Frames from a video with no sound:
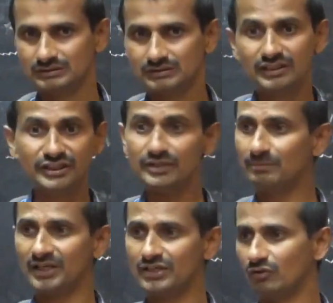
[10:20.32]
The leading
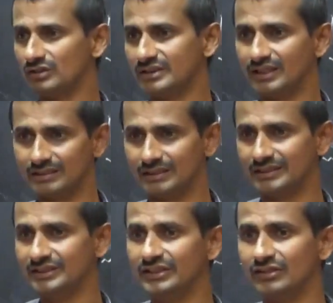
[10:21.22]
party was there, that
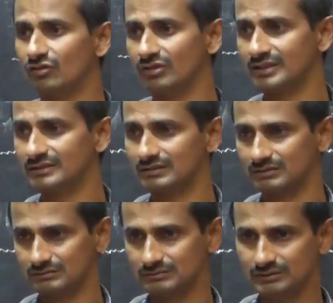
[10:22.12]
is Indian Congress.
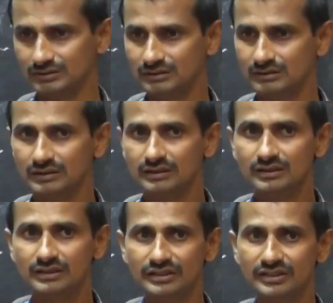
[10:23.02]

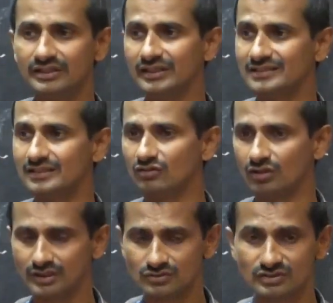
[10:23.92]
Indian National
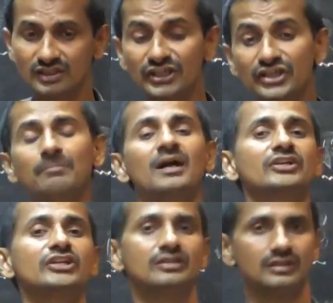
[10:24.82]
Congress was a leading
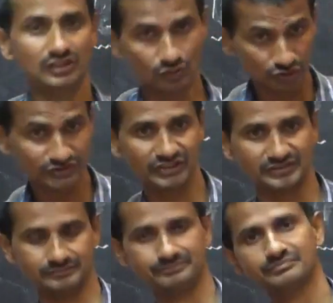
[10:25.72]
party in those
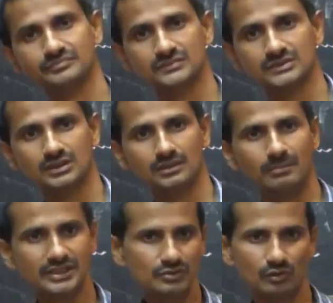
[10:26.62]
days.
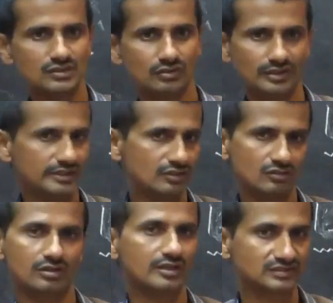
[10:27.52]
But he was not in a
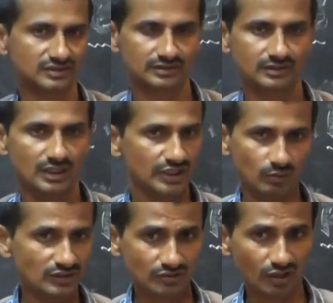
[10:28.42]
Congress. He
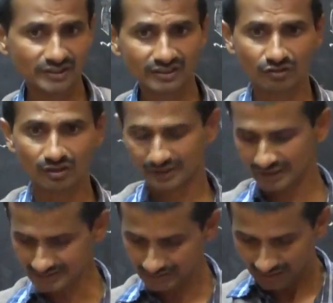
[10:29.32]
was not in
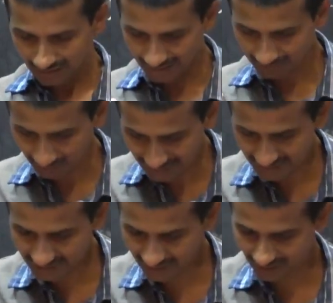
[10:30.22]
Congress, and but
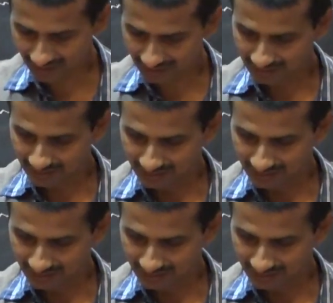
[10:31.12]
here,